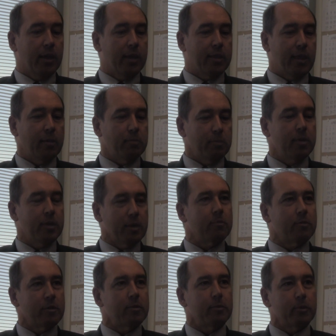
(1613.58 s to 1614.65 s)
that
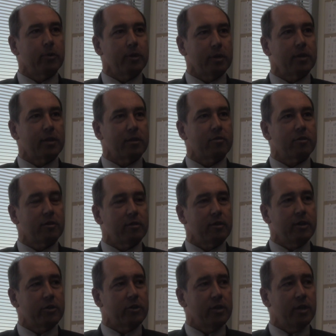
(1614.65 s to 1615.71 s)
becomes an important
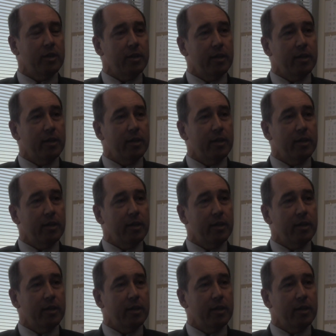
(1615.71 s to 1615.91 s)
consideration.